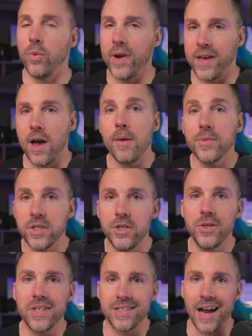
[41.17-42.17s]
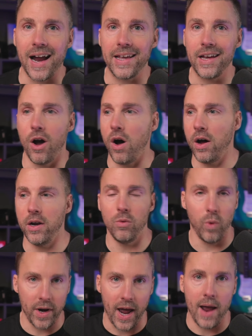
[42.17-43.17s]
so when it comes to deciding on
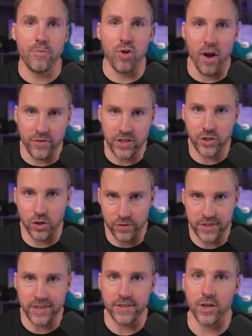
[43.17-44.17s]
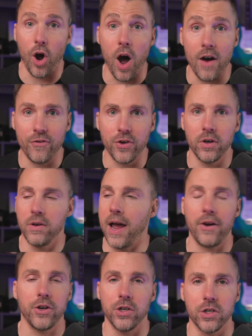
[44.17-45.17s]
what high profit services to offer and
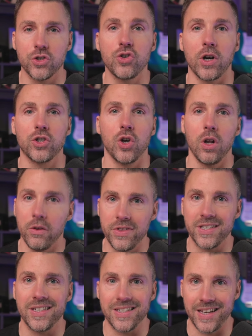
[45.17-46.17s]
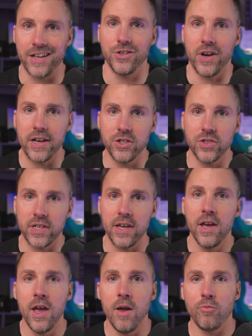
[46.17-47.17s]
how you're going to structure all of this inside your agency,
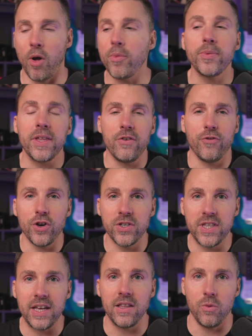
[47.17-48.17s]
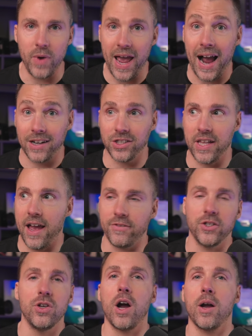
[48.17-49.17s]
probably the first thing that we actually have
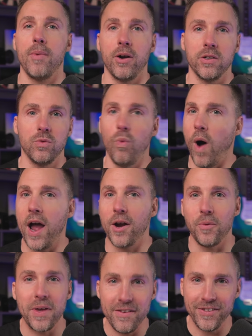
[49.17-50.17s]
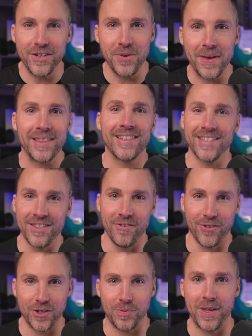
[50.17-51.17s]
to talk about is why are we even doing this in the
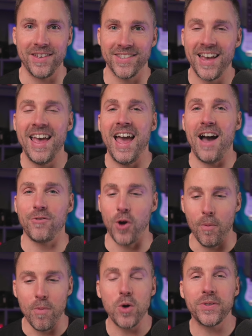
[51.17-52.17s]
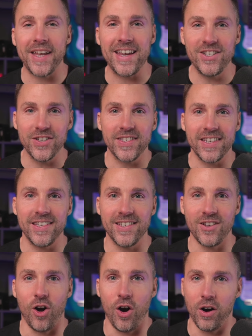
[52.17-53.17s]
first place? After all, most
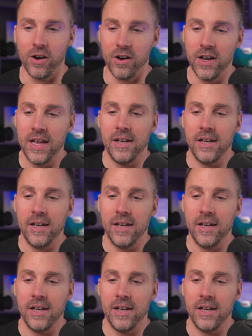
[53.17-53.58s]
agencies are